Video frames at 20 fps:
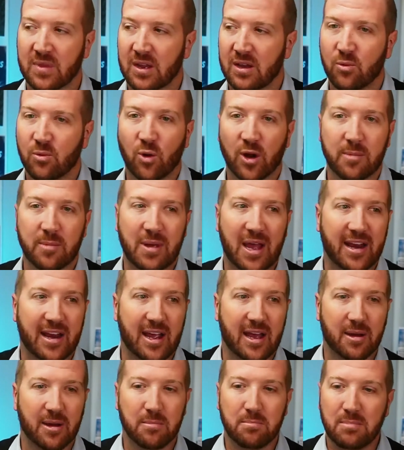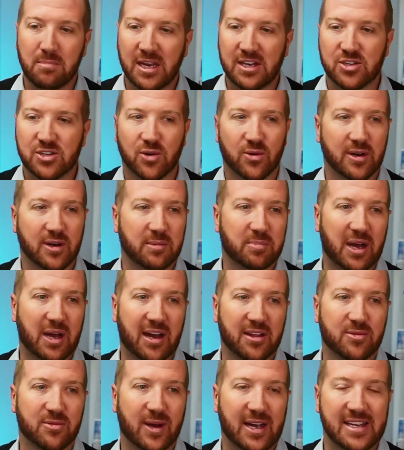What about our mentoring
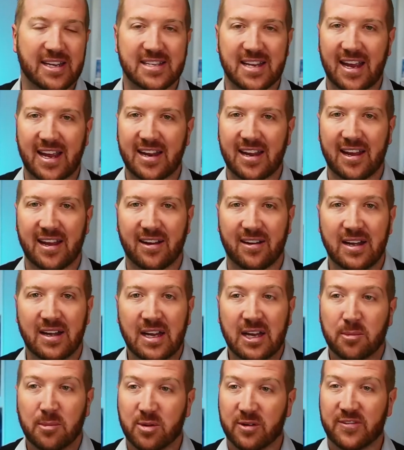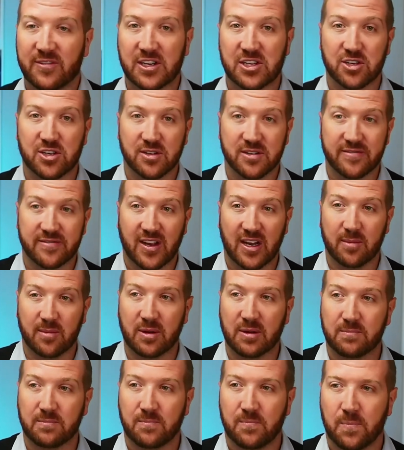pathways and our professional development?
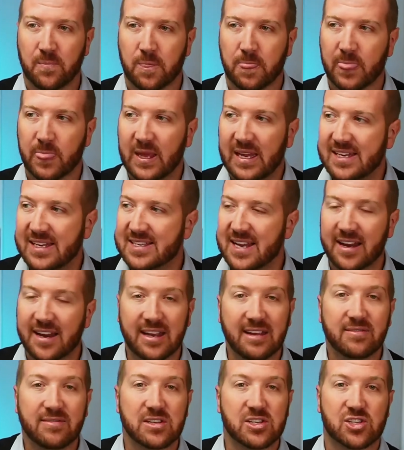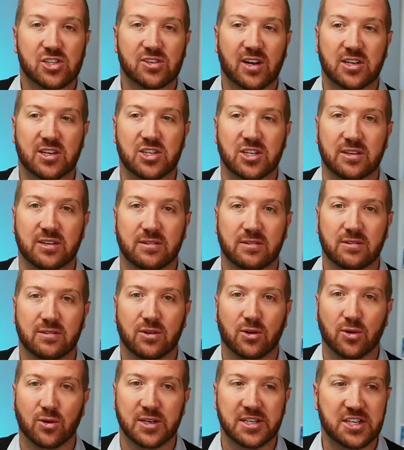Is that even structured,
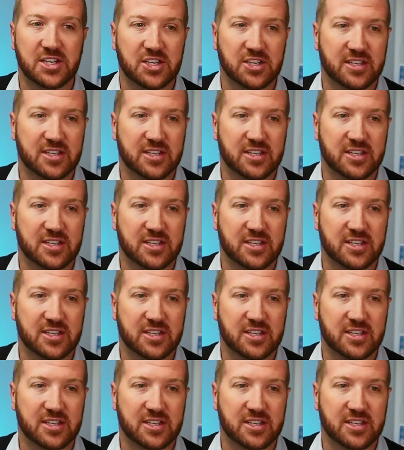or is it just